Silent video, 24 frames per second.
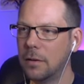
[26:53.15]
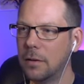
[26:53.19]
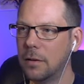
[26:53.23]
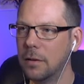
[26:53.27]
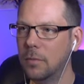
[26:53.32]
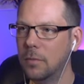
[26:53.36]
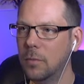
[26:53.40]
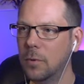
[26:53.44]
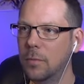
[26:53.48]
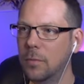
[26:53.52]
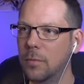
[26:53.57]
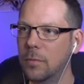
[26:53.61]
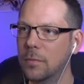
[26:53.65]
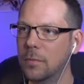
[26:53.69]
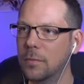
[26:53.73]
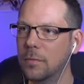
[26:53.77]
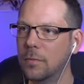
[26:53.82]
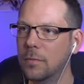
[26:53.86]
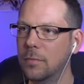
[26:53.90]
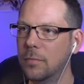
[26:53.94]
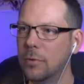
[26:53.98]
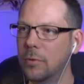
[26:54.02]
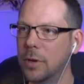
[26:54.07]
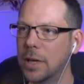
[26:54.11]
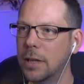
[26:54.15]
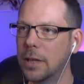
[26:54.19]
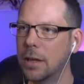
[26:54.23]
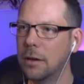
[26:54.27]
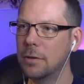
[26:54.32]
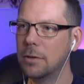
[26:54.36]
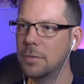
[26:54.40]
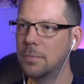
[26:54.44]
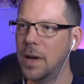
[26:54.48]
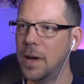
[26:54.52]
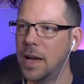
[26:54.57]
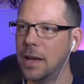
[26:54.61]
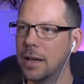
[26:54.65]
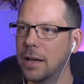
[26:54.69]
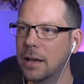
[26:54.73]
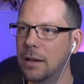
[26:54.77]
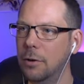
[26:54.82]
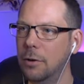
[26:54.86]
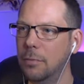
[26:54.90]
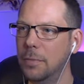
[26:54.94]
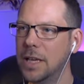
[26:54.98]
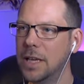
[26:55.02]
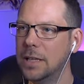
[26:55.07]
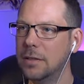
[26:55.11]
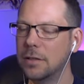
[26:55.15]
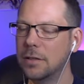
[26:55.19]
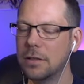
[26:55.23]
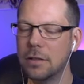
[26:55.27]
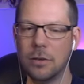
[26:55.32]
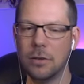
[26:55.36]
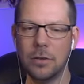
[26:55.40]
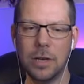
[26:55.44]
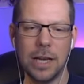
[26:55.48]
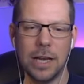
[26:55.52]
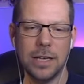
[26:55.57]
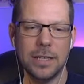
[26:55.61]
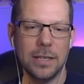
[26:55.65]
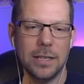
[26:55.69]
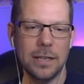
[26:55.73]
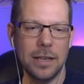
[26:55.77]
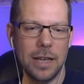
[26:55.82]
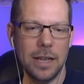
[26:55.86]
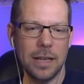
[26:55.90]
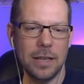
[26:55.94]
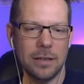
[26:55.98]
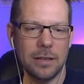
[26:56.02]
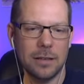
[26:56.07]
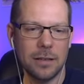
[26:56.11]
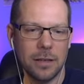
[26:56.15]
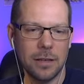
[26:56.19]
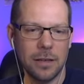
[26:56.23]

And we'll bring those back a little bit. So it's all nice and neat.